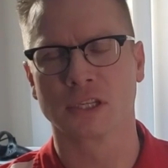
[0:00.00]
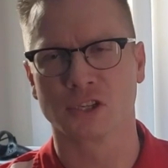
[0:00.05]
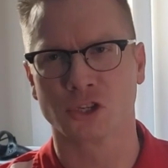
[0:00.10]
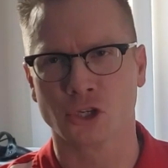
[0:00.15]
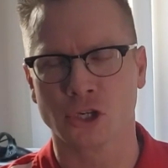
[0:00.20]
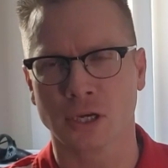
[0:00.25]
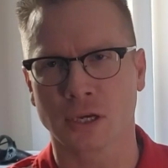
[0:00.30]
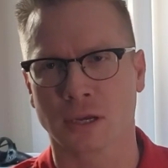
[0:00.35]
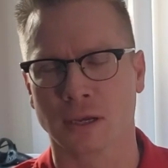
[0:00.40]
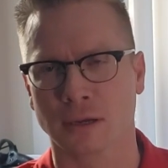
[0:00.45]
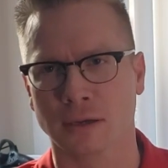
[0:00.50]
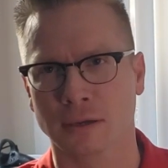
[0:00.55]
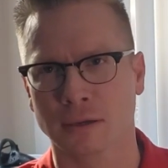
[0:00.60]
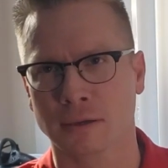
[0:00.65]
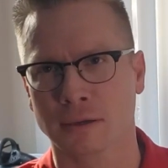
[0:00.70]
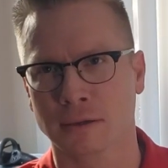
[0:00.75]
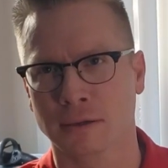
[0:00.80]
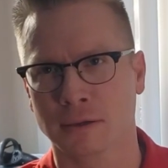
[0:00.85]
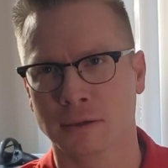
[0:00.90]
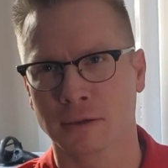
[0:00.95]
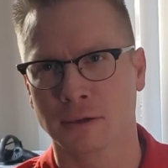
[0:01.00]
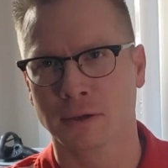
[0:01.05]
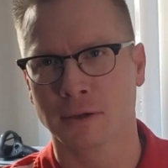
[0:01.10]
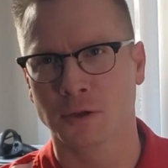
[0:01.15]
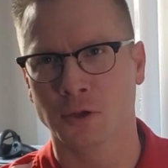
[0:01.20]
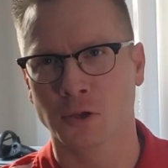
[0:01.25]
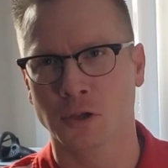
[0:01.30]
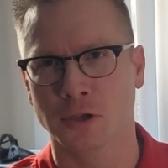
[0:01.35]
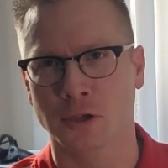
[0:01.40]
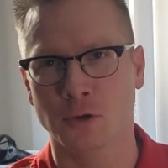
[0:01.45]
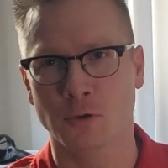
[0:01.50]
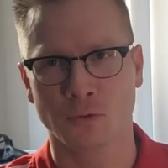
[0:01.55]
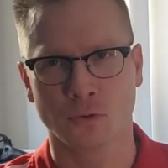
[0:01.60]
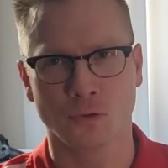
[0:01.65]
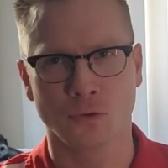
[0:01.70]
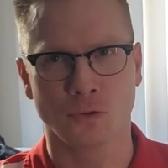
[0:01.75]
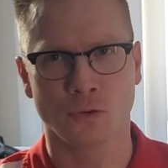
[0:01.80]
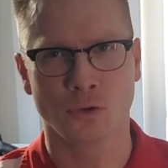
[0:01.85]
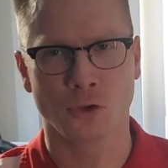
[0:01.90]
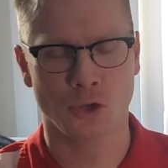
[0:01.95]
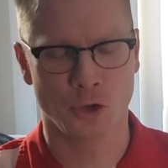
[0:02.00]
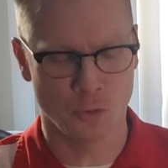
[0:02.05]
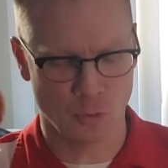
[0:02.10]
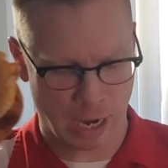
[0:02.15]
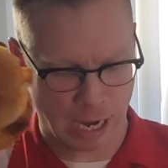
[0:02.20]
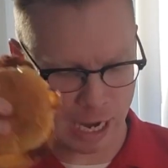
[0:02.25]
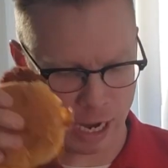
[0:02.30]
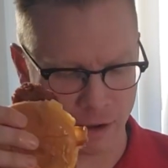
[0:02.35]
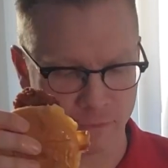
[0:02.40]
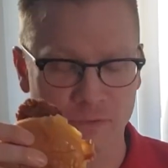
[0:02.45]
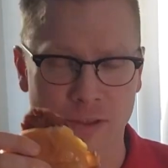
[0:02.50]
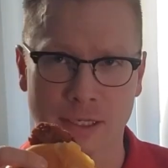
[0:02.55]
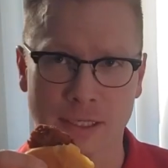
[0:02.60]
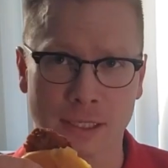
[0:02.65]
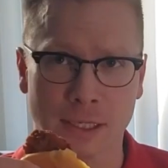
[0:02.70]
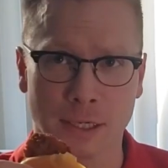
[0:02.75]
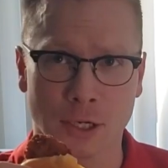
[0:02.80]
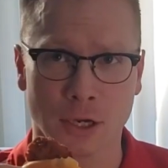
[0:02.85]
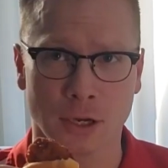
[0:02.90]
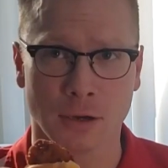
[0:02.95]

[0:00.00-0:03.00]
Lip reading: Chicken. You right. have this in here?